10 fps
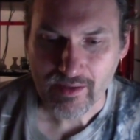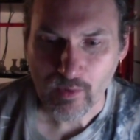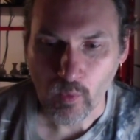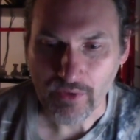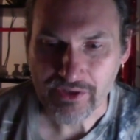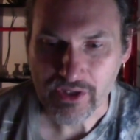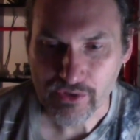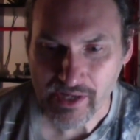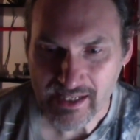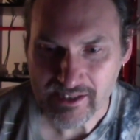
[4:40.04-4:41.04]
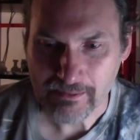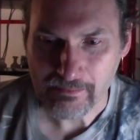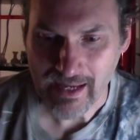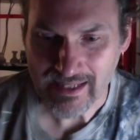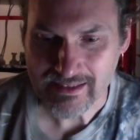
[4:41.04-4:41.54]
what the Greeks
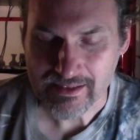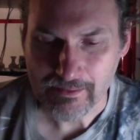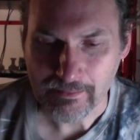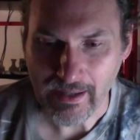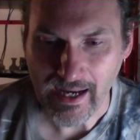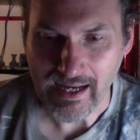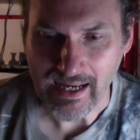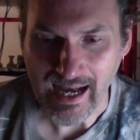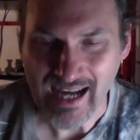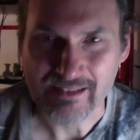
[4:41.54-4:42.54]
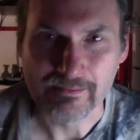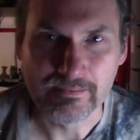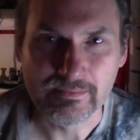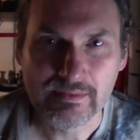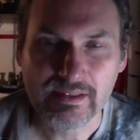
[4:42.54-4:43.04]
meant by
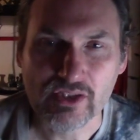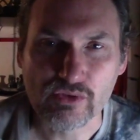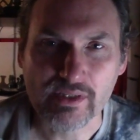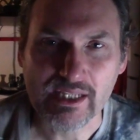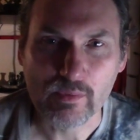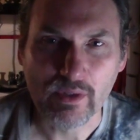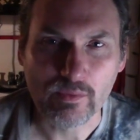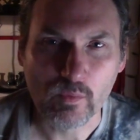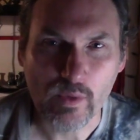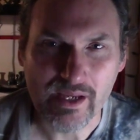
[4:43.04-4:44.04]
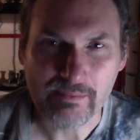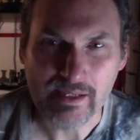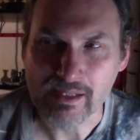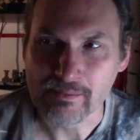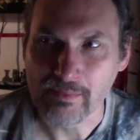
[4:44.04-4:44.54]
atom is really what we
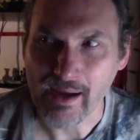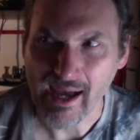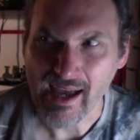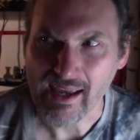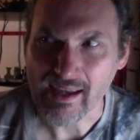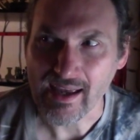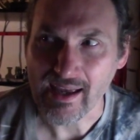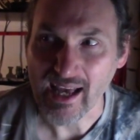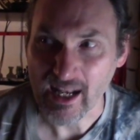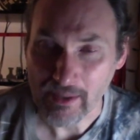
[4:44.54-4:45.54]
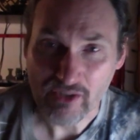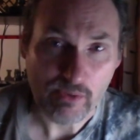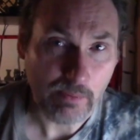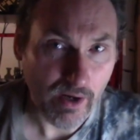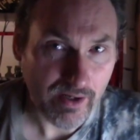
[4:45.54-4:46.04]
mean by elementary
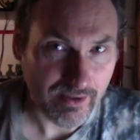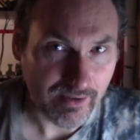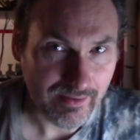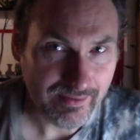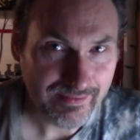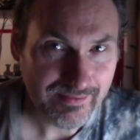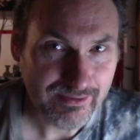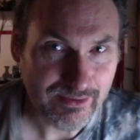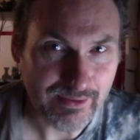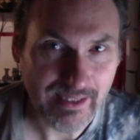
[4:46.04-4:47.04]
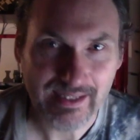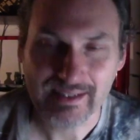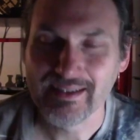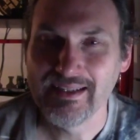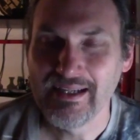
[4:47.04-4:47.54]
particle, okay?
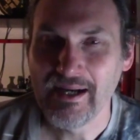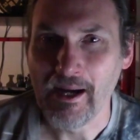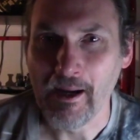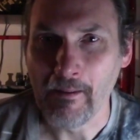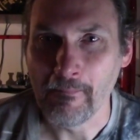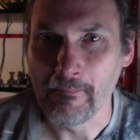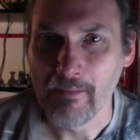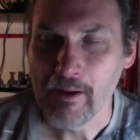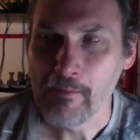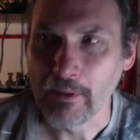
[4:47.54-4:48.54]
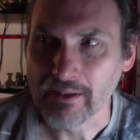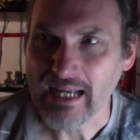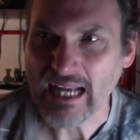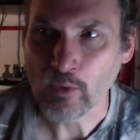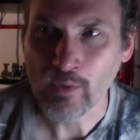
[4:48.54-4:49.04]
But
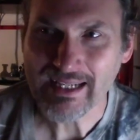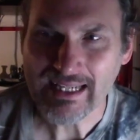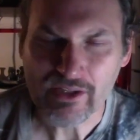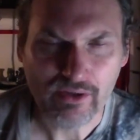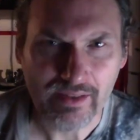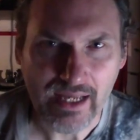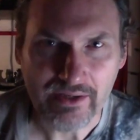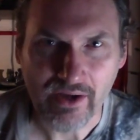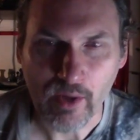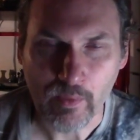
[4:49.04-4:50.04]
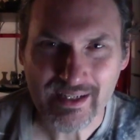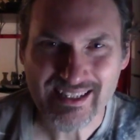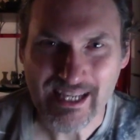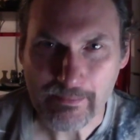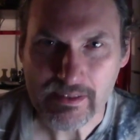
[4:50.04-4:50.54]
I don't want to get into all that now. I want to
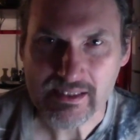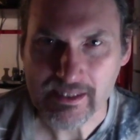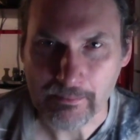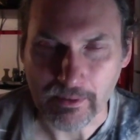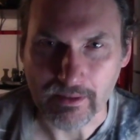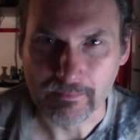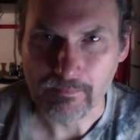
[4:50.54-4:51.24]
keep it simple,